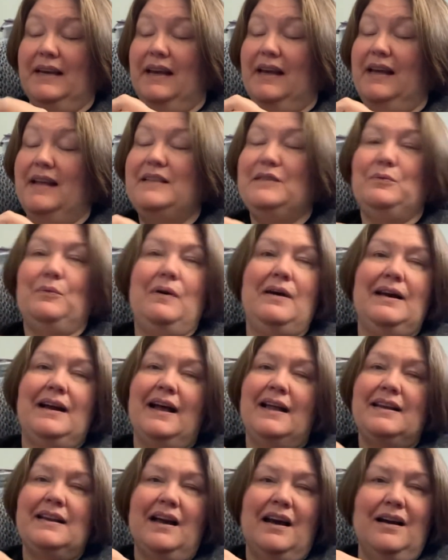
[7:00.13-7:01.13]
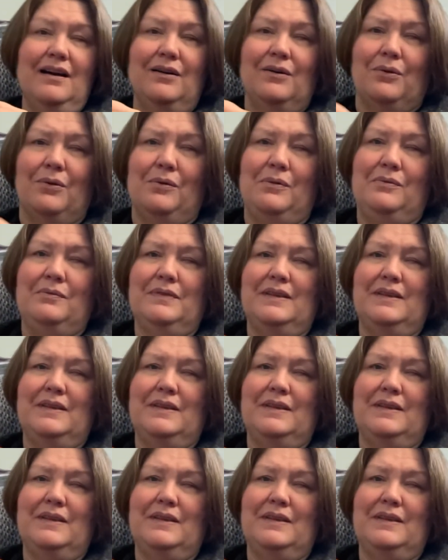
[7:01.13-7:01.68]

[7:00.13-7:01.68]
it's what I know.